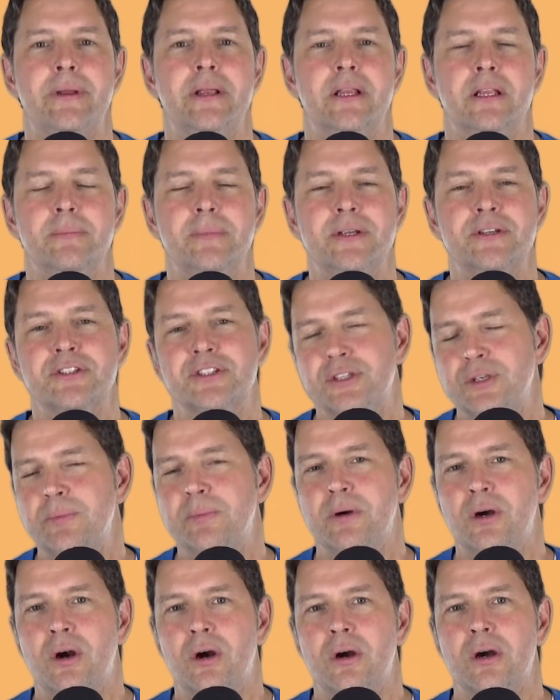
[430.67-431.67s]
It can be
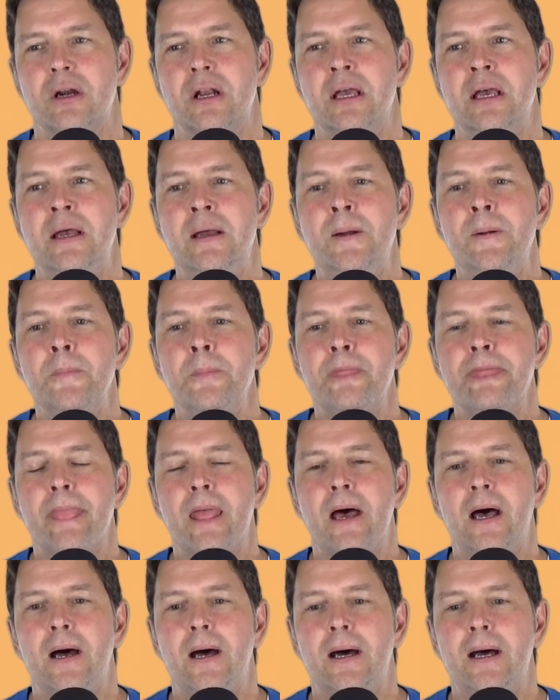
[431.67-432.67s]
super hard
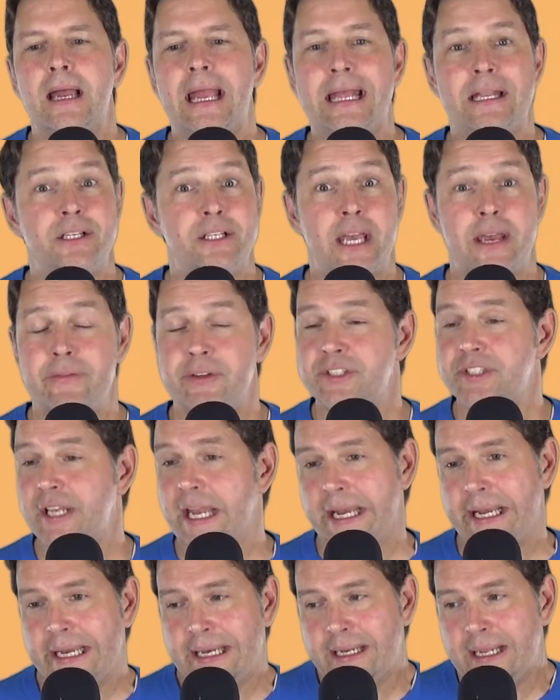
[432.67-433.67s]
and
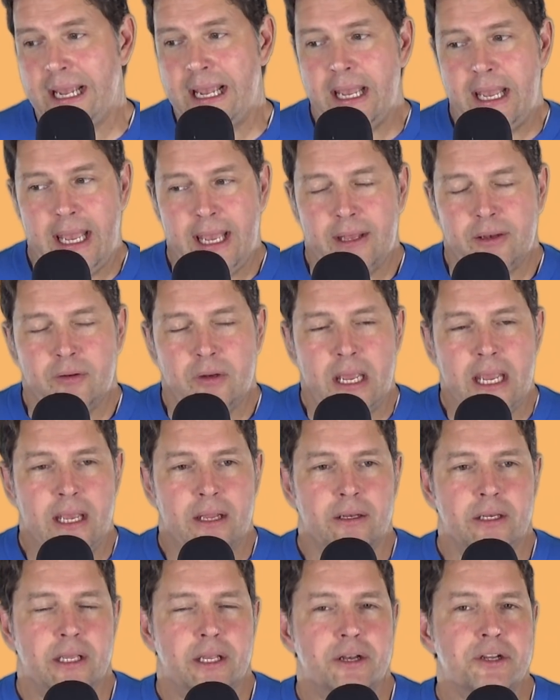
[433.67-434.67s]
devastating,
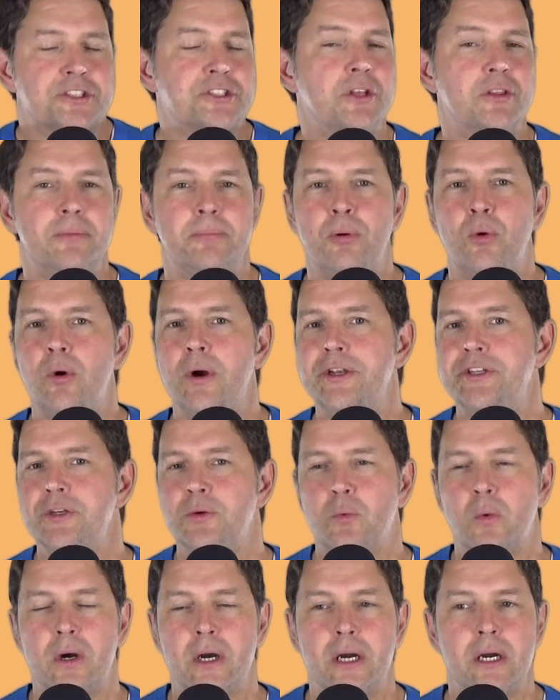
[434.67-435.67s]
and get us to the point
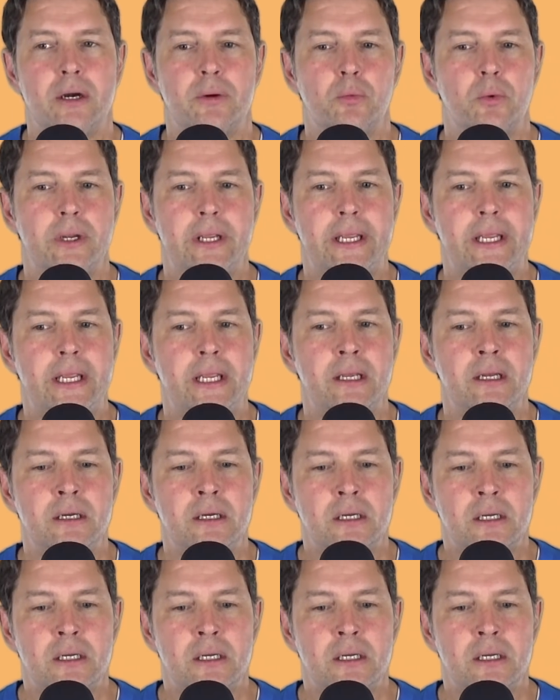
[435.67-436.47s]
of where we